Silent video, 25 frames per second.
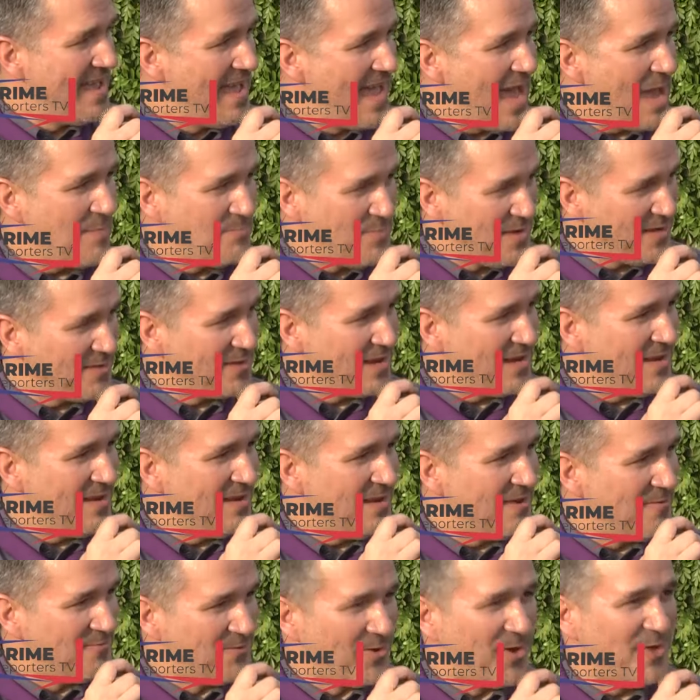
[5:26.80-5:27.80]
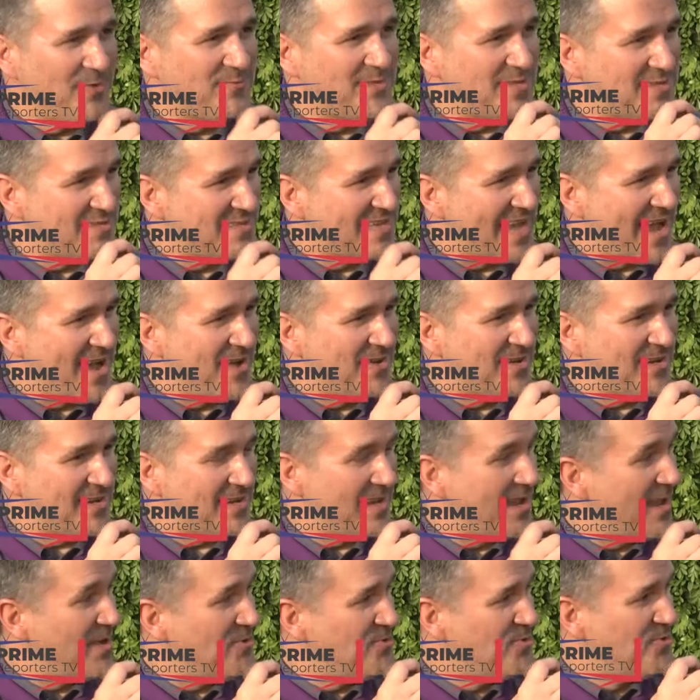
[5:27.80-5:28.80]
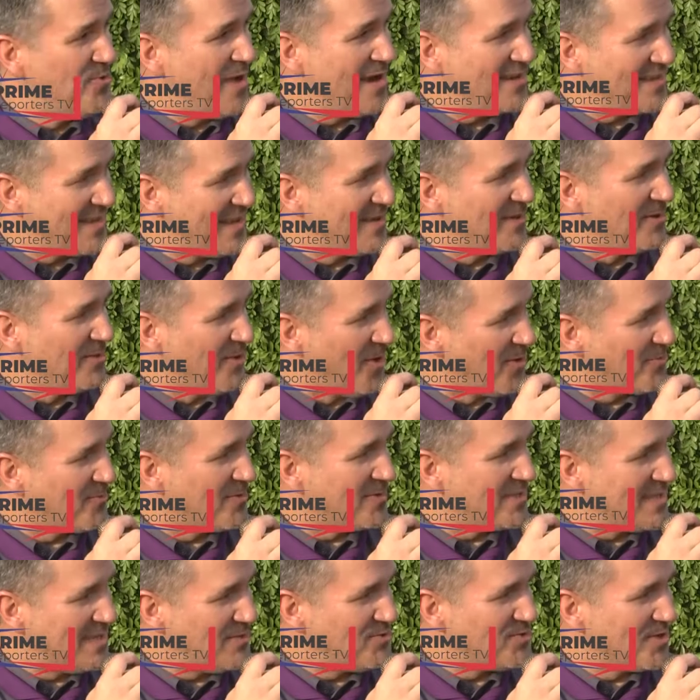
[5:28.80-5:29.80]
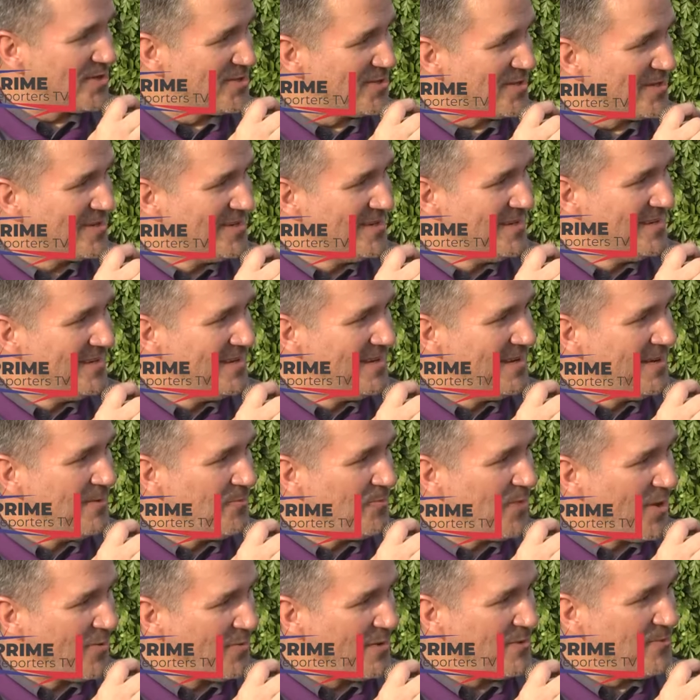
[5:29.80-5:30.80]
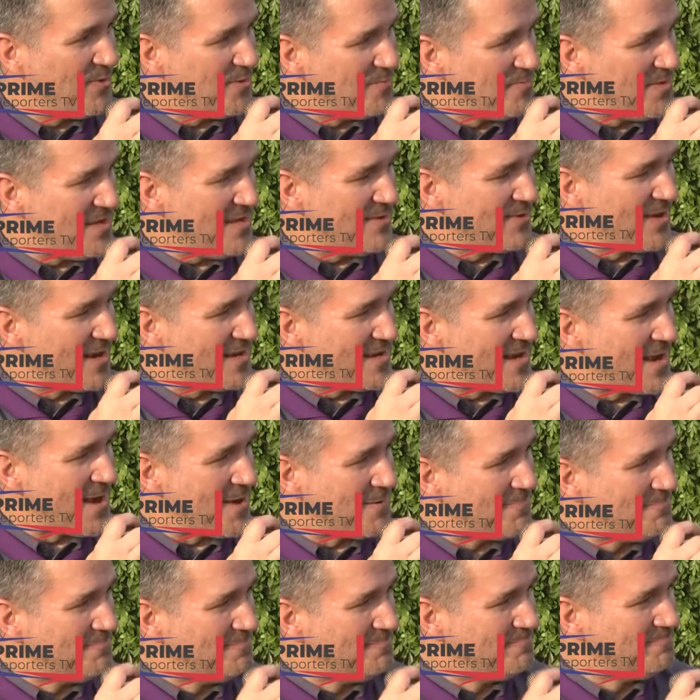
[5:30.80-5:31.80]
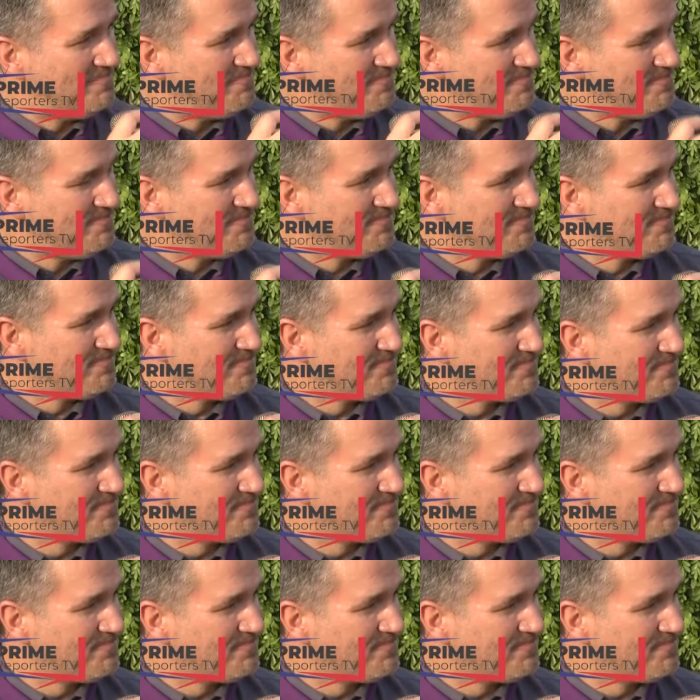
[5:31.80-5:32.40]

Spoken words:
had been involved in scouting and knew how to get along with each other, where we would be right now.